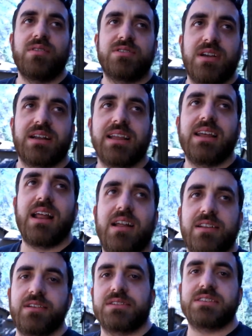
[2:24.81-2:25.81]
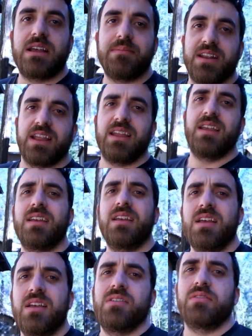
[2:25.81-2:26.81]
we're trying to get out of Yosemite.
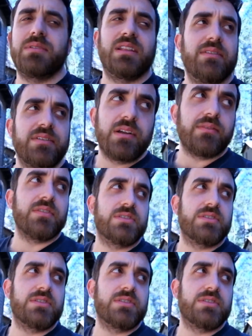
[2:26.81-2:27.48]
I've been living here for